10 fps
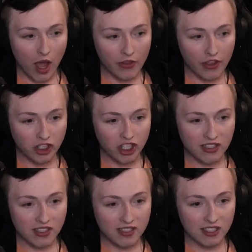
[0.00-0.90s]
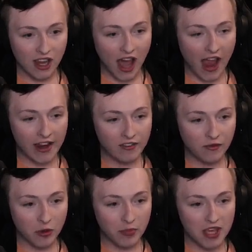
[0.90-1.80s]
There's just a slide
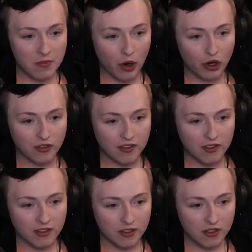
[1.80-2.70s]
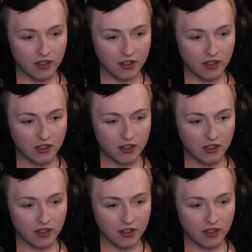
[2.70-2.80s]
for peepers.